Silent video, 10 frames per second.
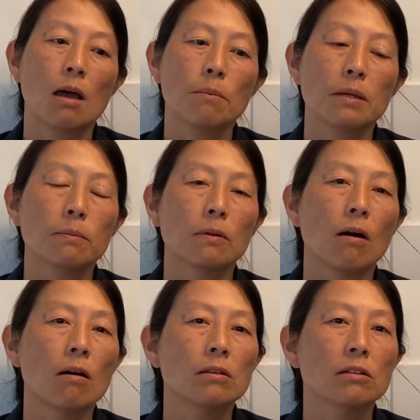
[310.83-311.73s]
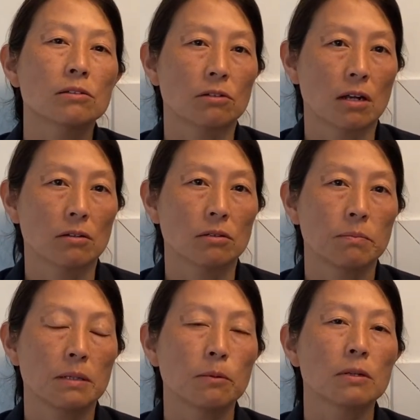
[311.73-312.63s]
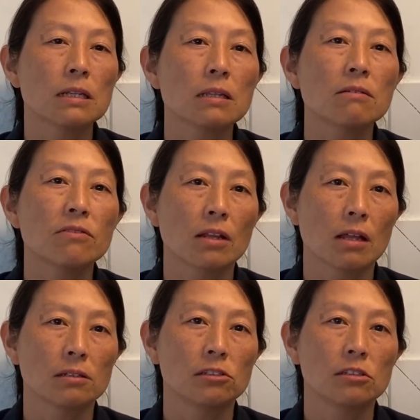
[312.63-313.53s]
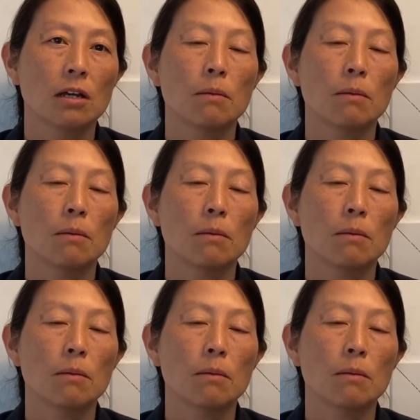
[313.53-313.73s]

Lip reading: people on the ground, people in the village,